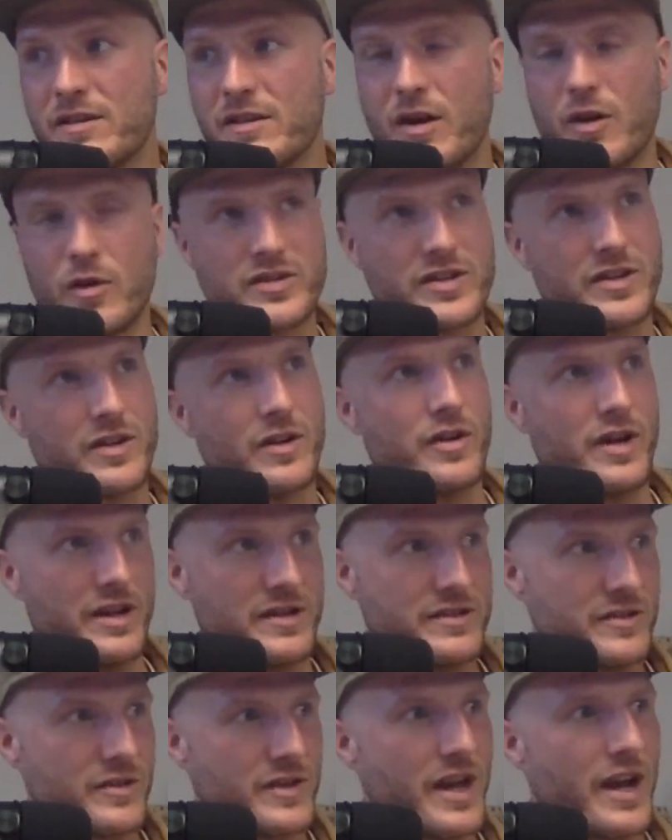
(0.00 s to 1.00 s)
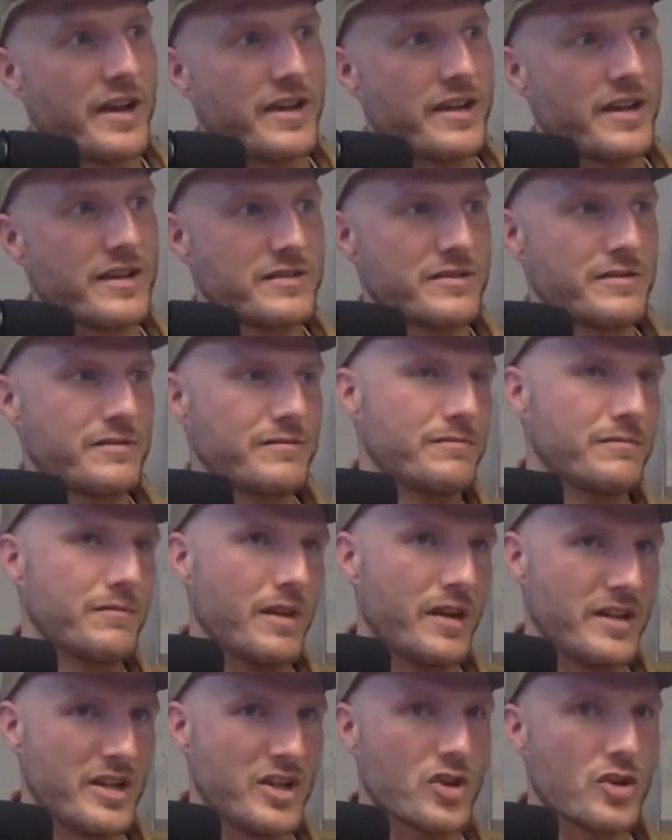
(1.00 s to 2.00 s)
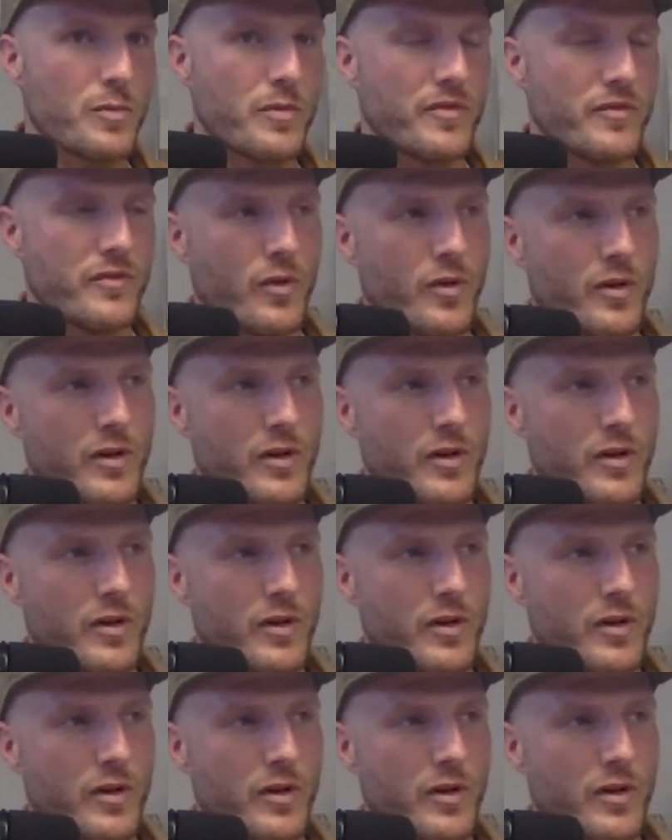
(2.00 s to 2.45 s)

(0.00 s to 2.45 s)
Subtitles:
Oh, okay, so yeah, I guess a year before